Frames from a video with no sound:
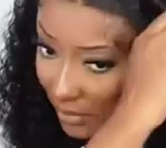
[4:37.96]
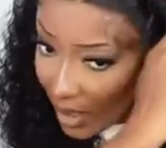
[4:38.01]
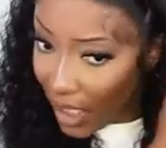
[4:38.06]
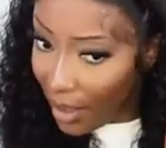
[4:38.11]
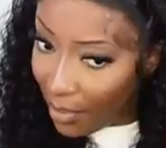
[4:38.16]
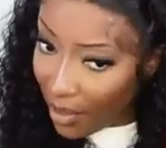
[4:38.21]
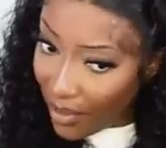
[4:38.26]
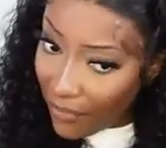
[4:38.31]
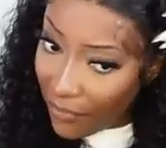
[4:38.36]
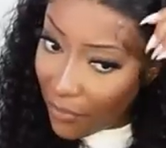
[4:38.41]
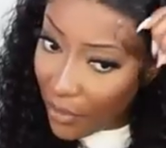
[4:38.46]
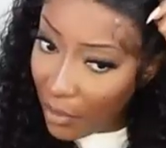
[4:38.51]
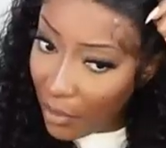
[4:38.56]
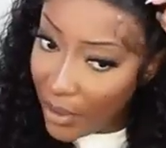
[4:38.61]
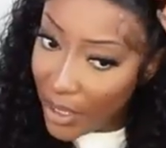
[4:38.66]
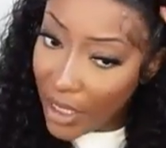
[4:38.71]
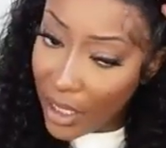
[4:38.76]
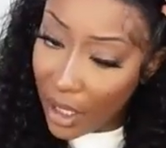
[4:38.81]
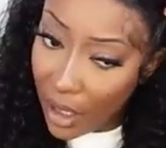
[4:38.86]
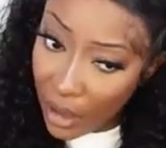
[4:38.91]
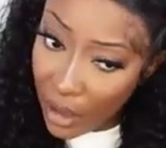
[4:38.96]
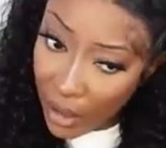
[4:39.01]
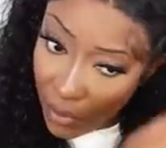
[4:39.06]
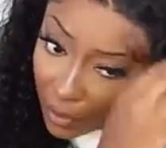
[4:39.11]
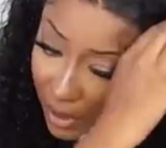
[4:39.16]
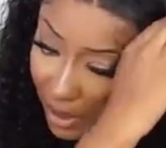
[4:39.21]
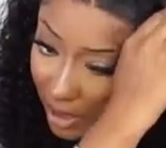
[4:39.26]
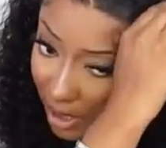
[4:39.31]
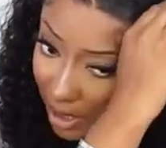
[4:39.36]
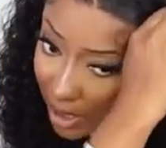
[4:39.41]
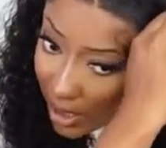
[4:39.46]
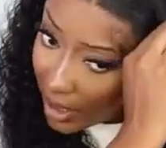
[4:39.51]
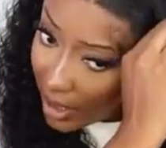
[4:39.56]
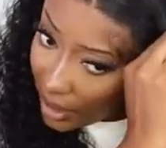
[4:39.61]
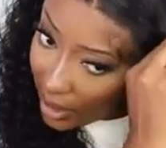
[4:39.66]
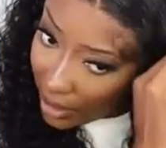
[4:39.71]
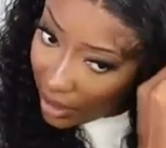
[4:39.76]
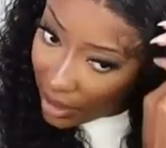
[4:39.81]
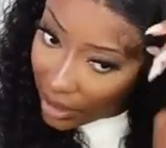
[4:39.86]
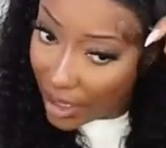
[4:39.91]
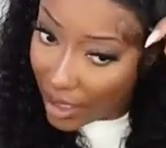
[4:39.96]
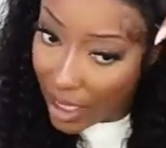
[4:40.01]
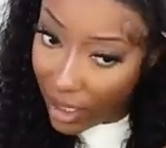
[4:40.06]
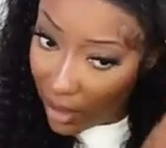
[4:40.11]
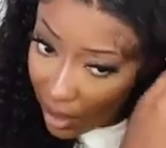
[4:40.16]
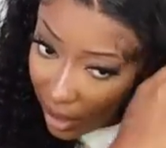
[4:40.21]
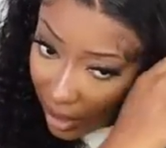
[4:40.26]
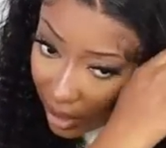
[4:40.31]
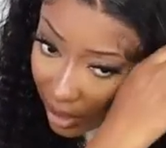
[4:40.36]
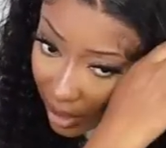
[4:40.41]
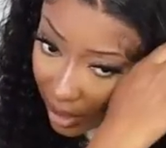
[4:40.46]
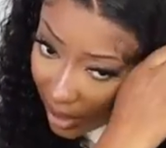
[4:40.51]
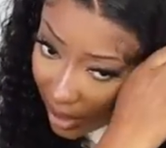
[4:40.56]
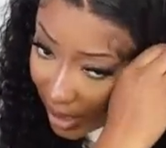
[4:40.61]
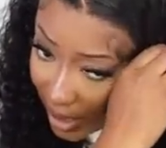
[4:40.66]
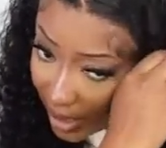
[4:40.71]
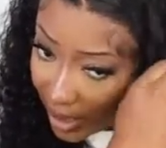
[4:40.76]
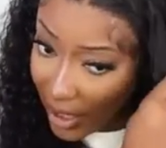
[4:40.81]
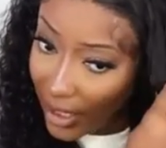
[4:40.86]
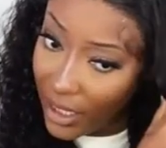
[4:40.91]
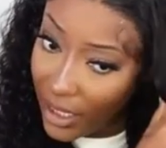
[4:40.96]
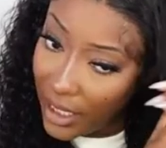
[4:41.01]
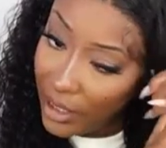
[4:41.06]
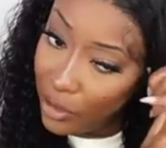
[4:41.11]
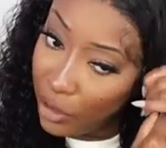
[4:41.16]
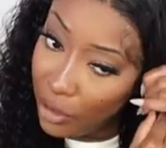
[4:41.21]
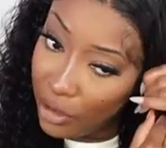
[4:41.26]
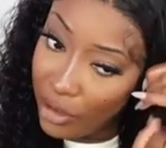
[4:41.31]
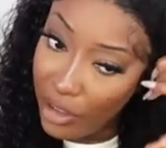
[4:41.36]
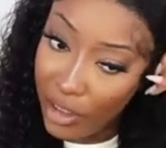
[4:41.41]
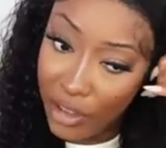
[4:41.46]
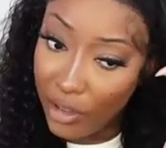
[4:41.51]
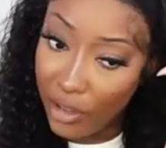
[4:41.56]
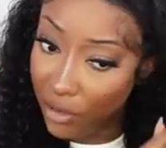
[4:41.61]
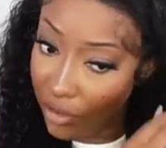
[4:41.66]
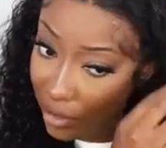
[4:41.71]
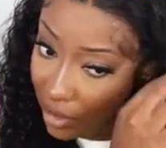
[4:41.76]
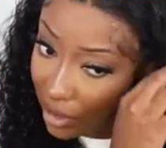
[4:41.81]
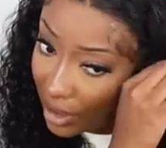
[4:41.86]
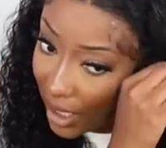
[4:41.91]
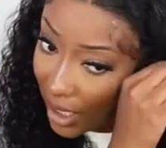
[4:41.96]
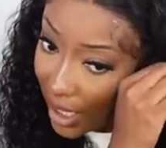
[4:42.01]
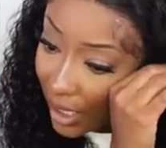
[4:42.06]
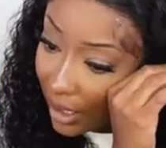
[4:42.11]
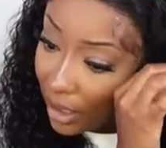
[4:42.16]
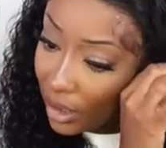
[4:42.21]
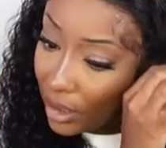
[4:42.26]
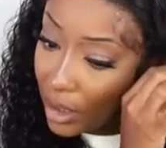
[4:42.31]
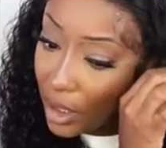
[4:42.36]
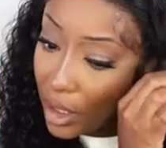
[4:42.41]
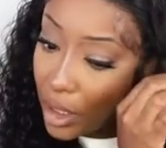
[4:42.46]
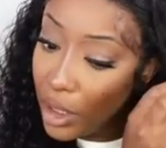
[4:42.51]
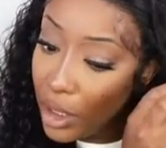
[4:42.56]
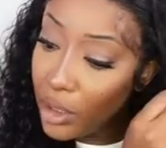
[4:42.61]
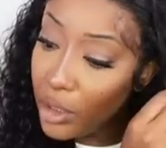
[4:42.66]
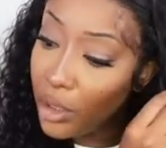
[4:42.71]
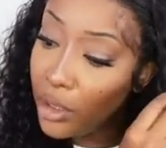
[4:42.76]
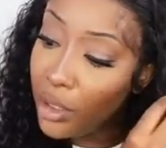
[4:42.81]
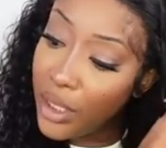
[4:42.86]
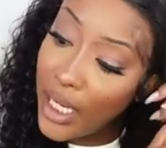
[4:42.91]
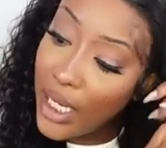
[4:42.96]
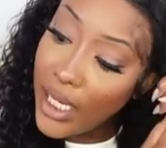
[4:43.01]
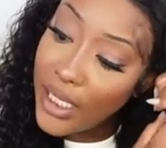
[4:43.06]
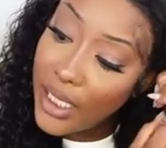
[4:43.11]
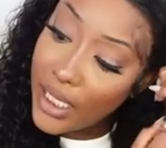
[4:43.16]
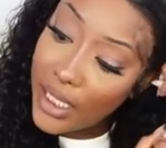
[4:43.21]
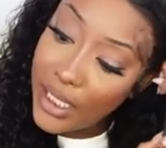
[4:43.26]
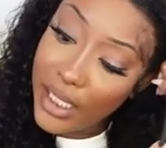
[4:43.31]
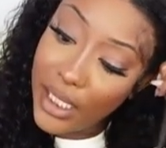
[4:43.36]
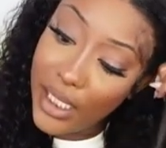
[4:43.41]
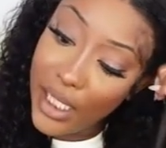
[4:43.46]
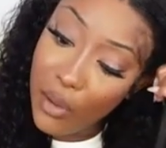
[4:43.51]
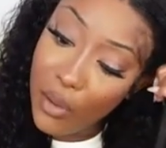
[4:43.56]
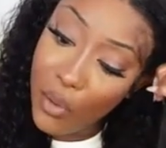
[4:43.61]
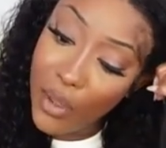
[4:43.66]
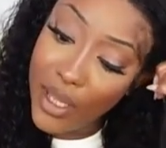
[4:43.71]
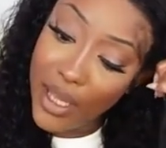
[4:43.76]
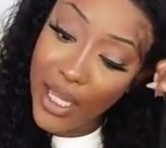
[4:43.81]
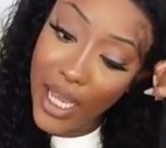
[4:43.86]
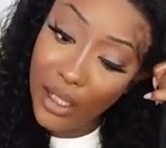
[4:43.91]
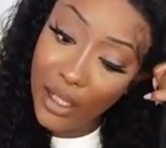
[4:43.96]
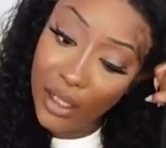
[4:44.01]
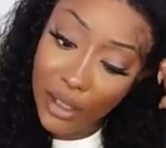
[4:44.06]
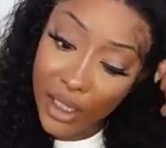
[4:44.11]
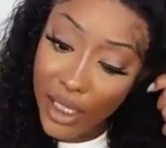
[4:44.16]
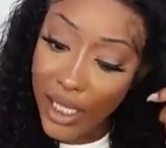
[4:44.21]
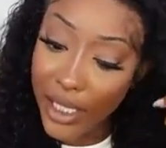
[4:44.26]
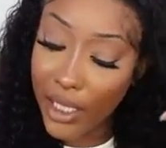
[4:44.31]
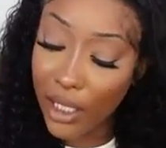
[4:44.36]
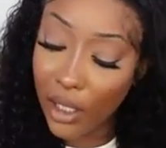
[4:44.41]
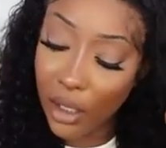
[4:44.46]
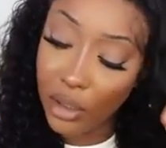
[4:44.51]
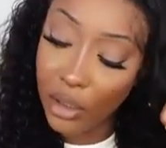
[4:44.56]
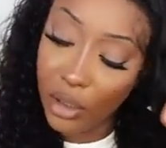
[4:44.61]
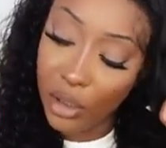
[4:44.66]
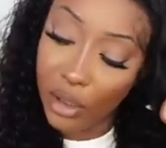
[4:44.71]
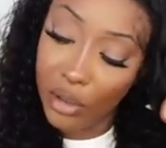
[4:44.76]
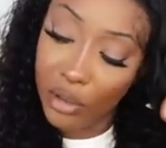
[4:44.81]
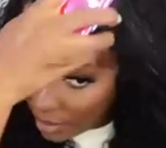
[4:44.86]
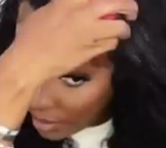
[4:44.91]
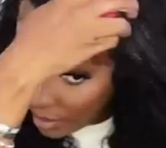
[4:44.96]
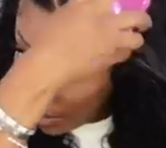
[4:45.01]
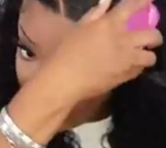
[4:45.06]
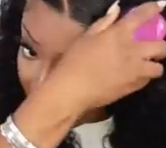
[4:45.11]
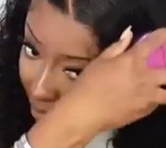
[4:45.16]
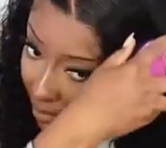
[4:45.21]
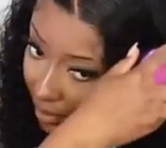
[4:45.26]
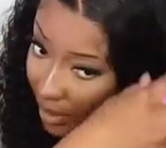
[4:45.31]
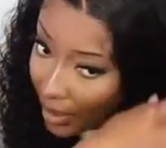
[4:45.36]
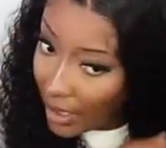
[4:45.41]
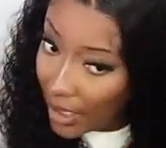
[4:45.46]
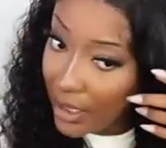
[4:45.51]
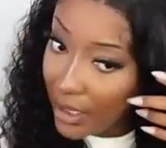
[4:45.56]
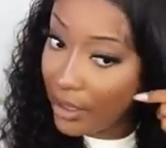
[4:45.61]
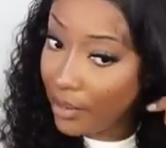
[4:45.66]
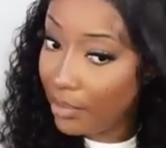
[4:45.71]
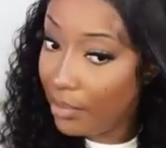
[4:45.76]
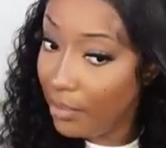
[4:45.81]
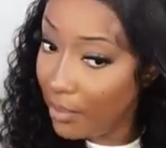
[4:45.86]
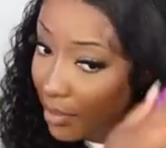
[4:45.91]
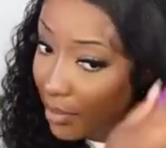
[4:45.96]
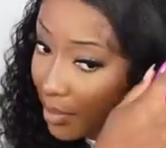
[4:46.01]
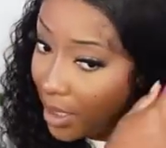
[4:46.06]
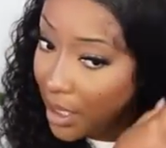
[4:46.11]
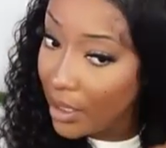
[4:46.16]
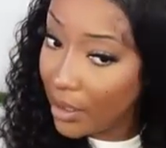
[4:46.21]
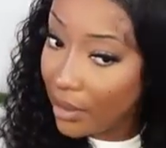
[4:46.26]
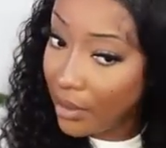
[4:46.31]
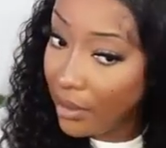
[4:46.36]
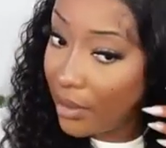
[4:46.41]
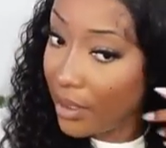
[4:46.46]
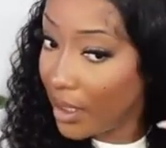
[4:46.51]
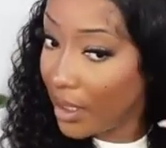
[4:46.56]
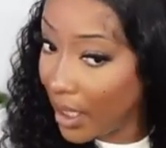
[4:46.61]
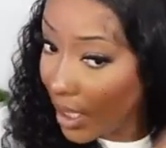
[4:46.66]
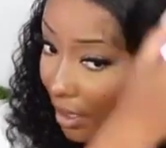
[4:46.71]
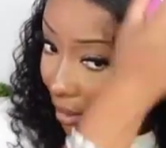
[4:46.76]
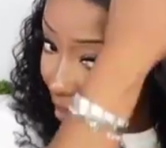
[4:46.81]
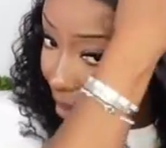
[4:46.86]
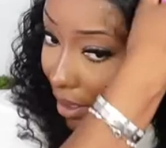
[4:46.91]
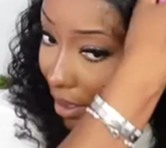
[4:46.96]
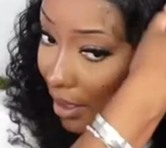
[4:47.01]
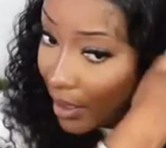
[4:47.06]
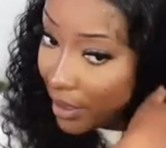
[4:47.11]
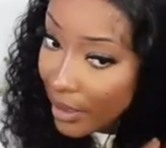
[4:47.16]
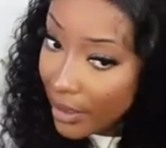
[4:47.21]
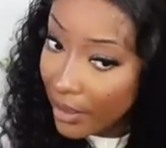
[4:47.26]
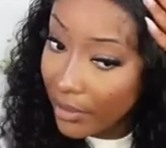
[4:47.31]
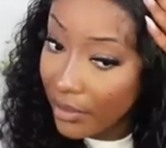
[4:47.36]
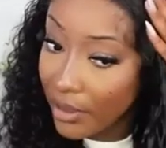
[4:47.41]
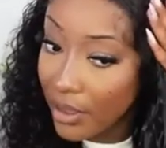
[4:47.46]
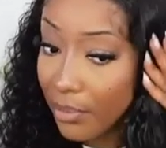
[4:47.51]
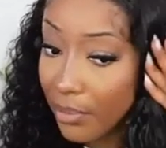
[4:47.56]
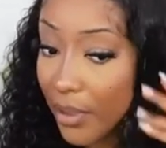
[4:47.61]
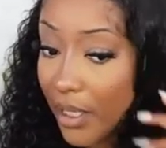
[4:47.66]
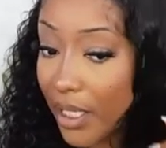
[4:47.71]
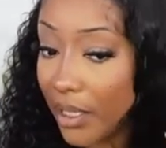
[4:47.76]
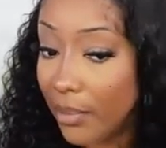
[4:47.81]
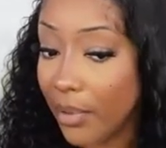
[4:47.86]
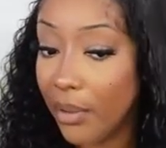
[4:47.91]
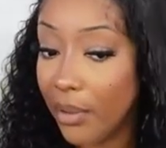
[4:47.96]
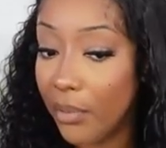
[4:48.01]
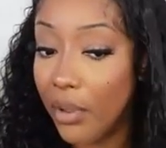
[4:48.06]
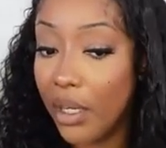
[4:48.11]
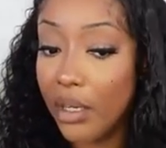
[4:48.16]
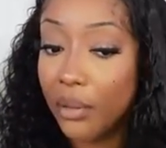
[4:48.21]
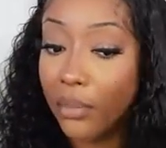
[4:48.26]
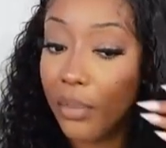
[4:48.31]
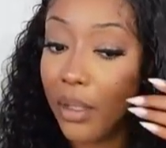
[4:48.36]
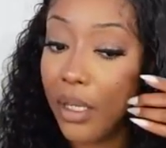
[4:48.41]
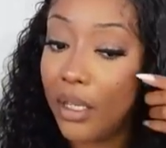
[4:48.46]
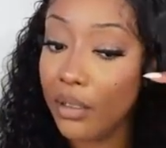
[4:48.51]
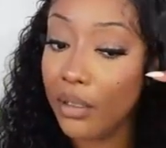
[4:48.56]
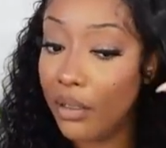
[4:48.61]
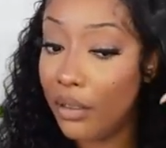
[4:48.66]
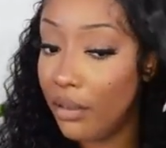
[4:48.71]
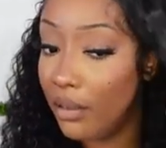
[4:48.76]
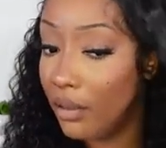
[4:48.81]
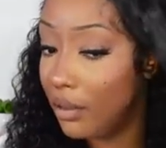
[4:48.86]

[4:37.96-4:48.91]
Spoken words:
Before we go, we're gonna style her in like a traditional style so you guys can see what that looks like also. Just realized Miko was down there and I was spraying my water bottle.